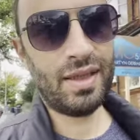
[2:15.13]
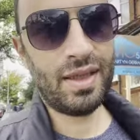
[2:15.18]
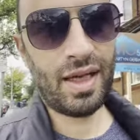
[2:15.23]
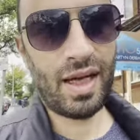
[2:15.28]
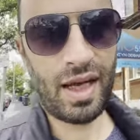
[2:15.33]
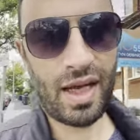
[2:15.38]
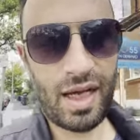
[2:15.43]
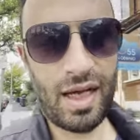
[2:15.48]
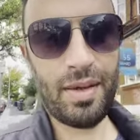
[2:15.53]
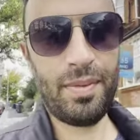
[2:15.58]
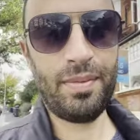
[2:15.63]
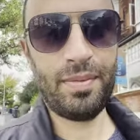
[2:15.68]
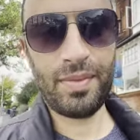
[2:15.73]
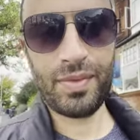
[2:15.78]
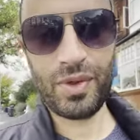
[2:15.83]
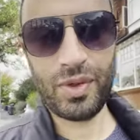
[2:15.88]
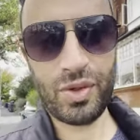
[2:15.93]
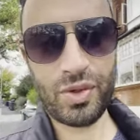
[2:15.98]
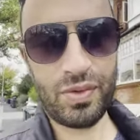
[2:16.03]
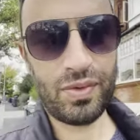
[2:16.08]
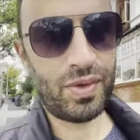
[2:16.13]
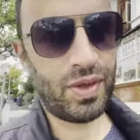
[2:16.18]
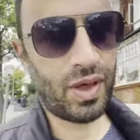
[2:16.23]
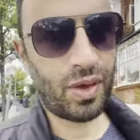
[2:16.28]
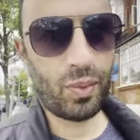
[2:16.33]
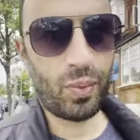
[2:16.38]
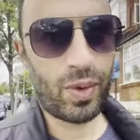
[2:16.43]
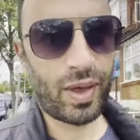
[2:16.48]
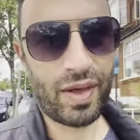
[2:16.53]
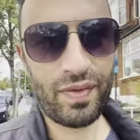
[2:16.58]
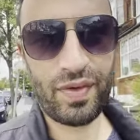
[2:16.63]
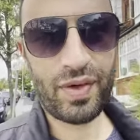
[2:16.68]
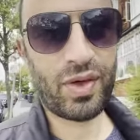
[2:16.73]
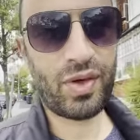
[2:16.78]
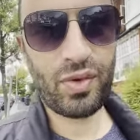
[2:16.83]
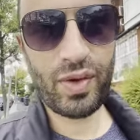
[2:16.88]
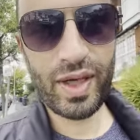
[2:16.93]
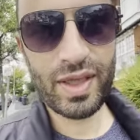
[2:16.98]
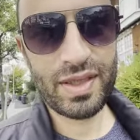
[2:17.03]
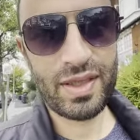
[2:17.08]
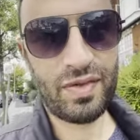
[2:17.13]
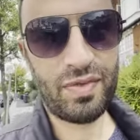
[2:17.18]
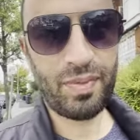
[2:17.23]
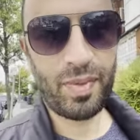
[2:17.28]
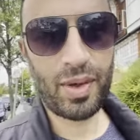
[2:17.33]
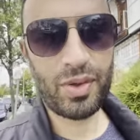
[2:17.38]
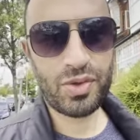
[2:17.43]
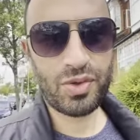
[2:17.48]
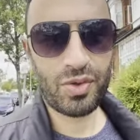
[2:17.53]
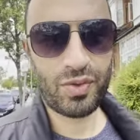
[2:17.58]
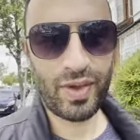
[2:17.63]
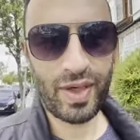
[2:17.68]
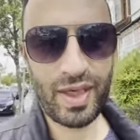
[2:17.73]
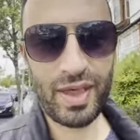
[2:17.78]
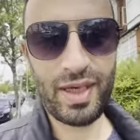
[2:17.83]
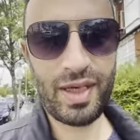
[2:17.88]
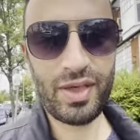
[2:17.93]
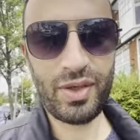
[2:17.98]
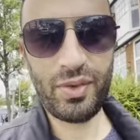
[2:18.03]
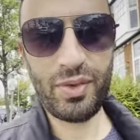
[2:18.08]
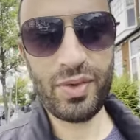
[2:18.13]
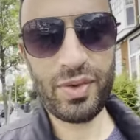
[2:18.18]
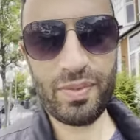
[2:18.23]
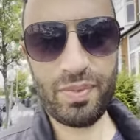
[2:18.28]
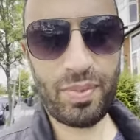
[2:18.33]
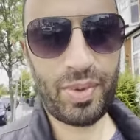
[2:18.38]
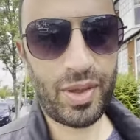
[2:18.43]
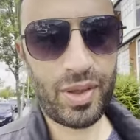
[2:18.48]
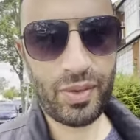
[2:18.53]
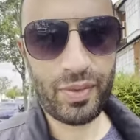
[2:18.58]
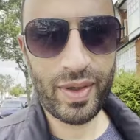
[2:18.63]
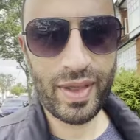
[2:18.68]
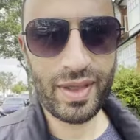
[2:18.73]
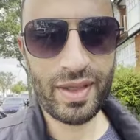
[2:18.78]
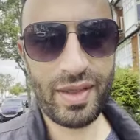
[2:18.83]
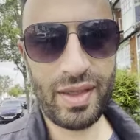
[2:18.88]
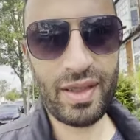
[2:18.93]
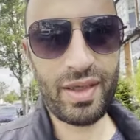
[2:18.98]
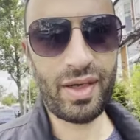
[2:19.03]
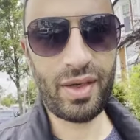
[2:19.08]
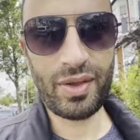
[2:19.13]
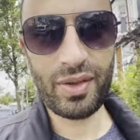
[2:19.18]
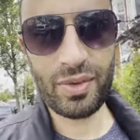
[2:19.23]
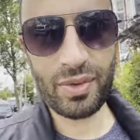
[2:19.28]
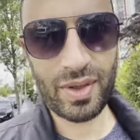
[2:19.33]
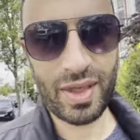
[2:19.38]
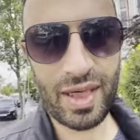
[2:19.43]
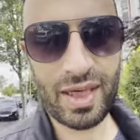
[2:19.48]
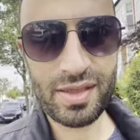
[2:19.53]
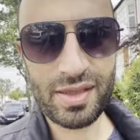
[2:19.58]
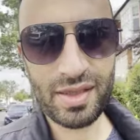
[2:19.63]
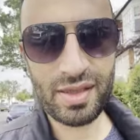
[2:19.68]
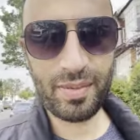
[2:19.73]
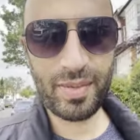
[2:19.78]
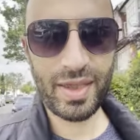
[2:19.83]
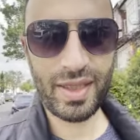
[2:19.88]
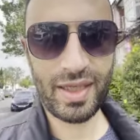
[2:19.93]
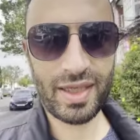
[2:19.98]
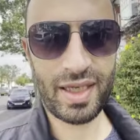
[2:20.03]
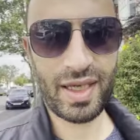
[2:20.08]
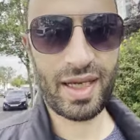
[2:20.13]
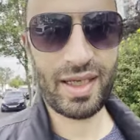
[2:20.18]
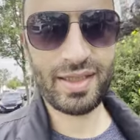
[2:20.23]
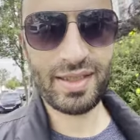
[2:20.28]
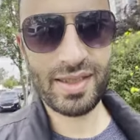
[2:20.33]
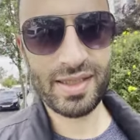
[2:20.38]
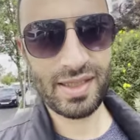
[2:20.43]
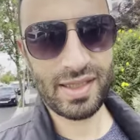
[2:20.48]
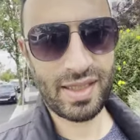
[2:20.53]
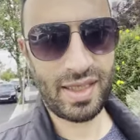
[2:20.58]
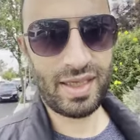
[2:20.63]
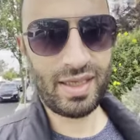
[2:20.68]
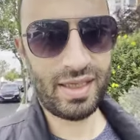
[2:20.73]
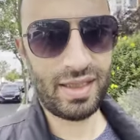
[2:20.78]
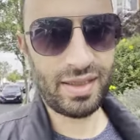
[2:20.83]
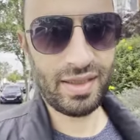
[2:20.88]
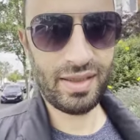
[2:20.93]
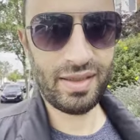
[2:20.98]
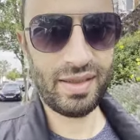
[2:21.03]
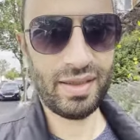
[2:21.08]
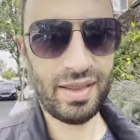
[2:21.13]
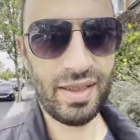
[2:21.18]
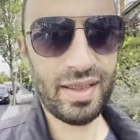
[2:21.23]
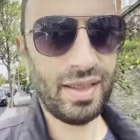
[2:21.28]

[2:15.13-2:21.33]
you know, whatever creative mode you're in, and you put your custom indicators in and